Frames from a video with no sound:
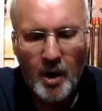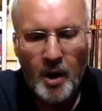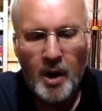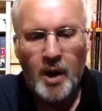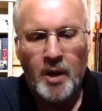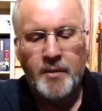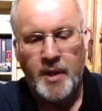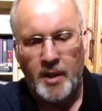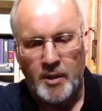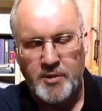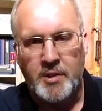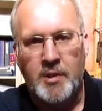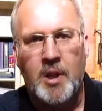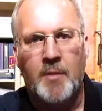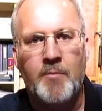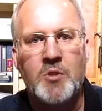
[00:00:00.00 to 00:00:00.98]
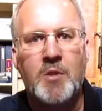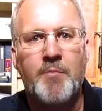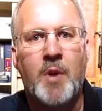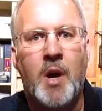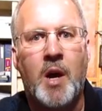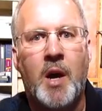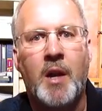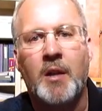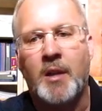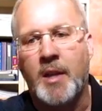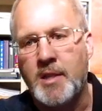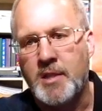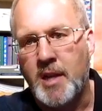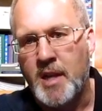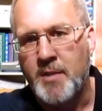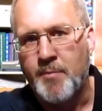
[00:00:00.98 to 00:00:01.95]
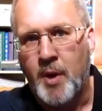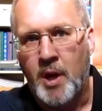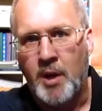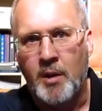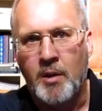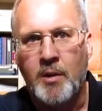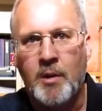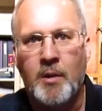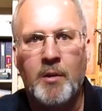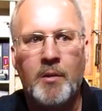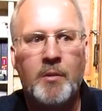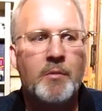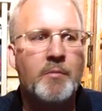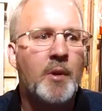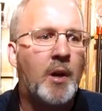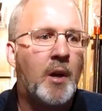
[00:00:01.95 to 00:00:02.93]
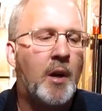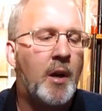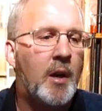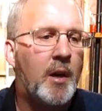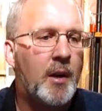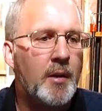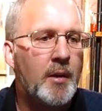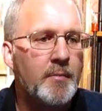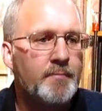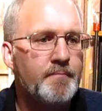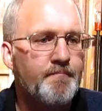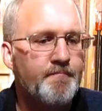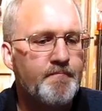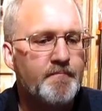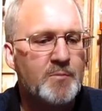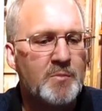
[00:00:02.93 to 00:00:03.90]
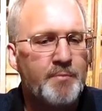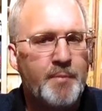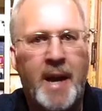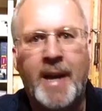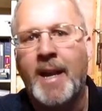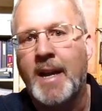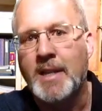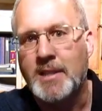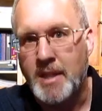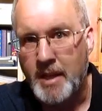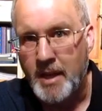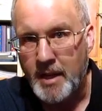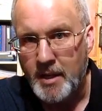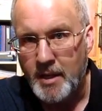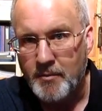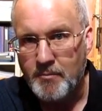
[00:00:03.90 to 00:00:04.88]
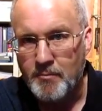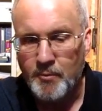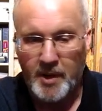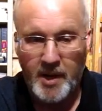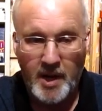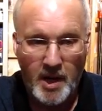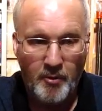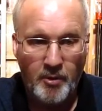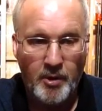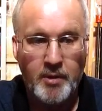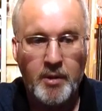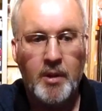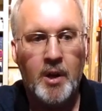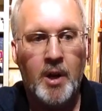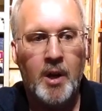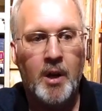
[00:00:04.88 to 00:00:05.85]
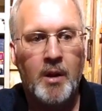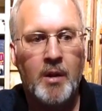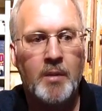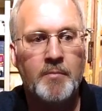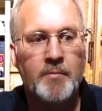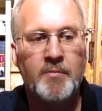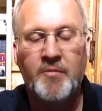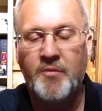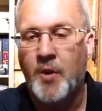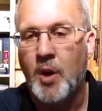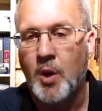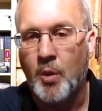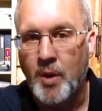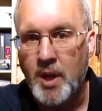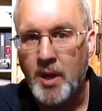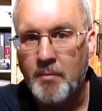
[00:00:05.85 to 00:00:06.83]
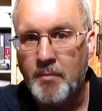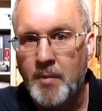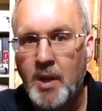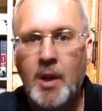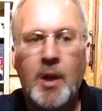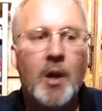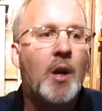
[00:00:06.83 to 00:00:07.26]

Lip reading: Nelson comes to mind, Lazy Eyed Modeler, Badass Canadian, Rick Howard. Follow him.